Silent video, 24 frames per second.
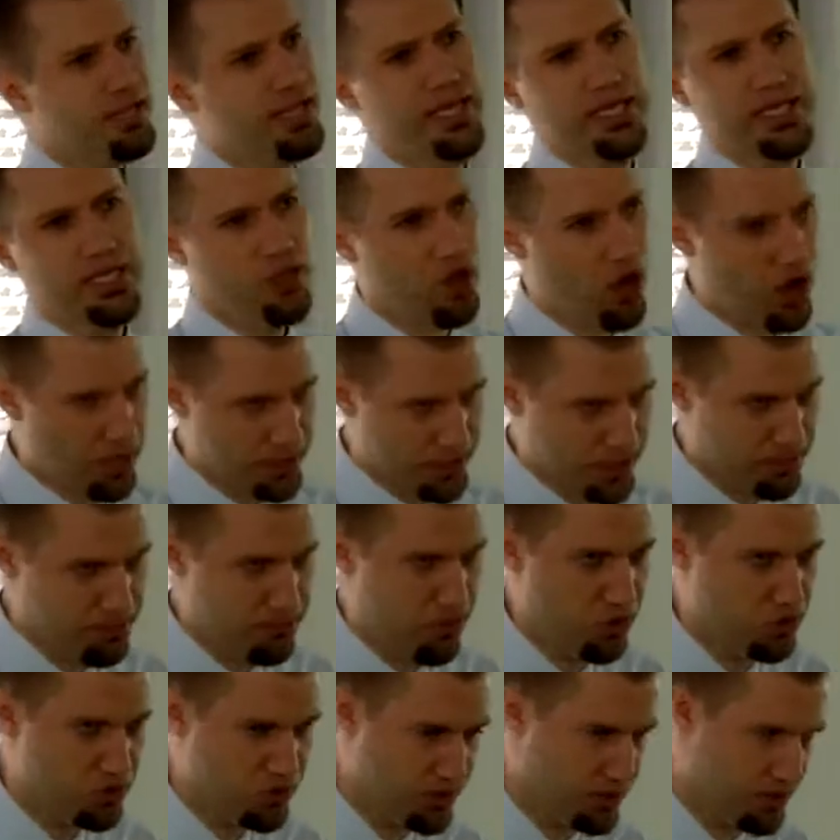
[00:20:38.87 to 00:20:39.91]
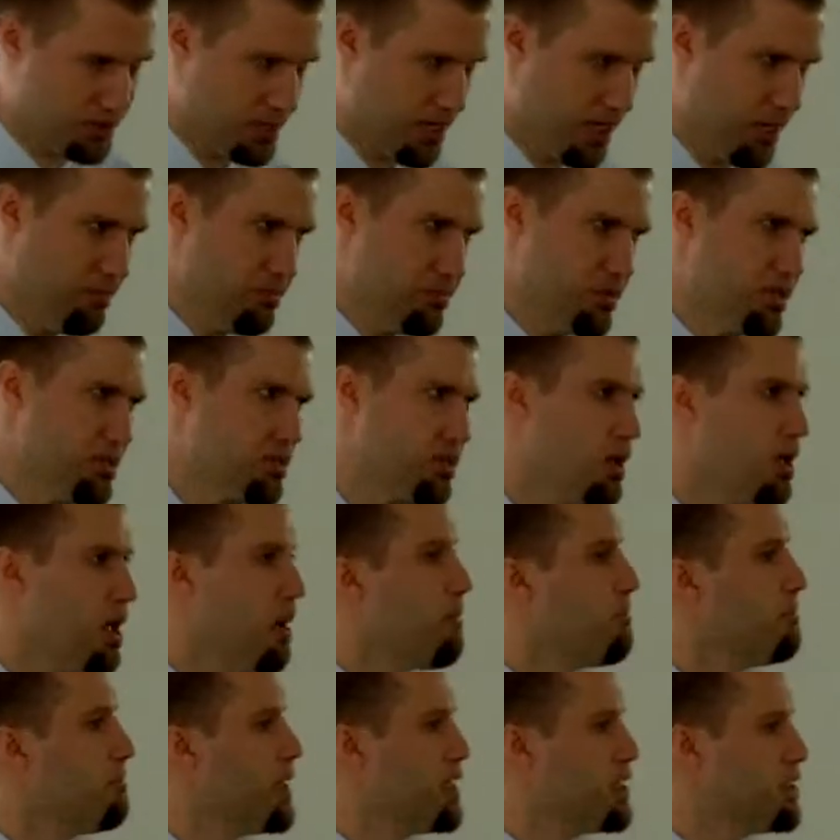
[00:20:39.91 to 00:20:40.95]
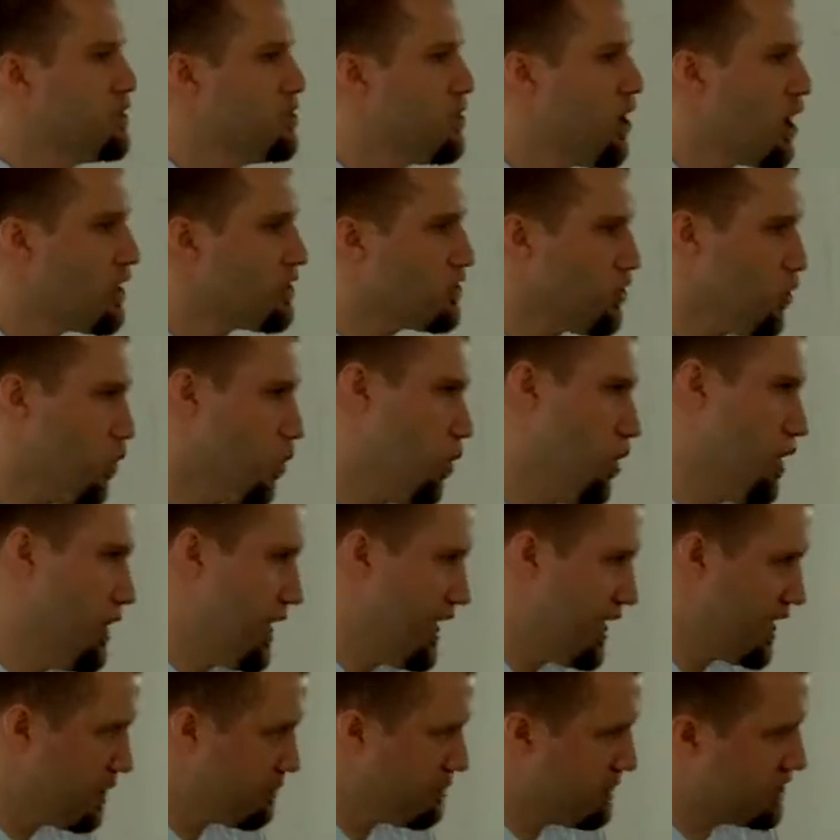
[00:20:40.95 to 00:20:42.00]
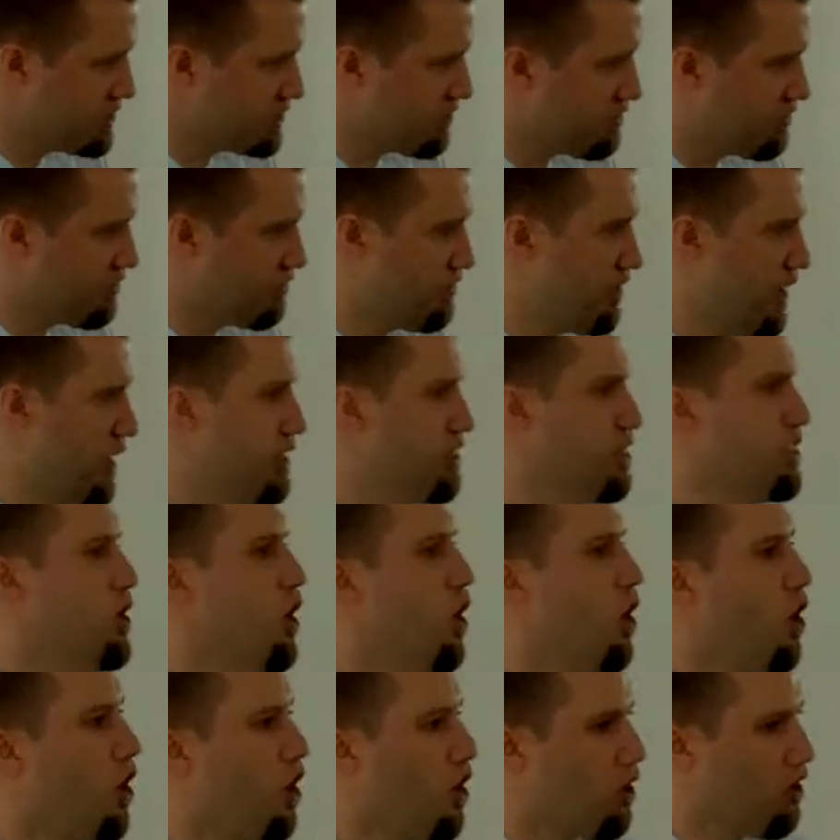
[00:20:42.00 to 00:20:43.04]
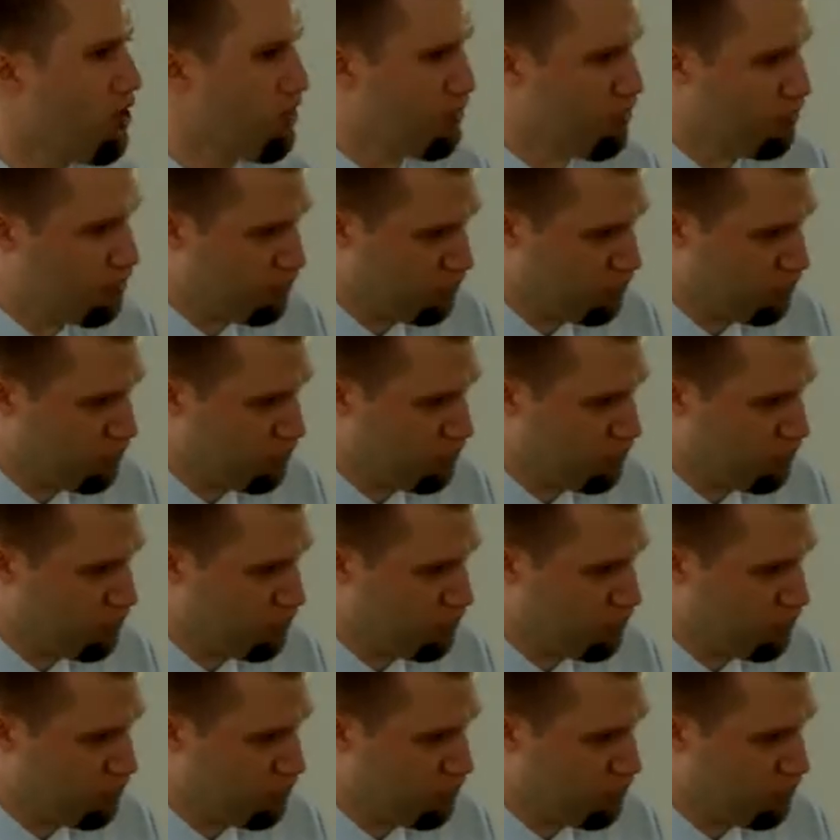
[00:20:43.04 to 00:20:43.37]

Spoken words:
idiotic most of the times. But not all enemies of the faith are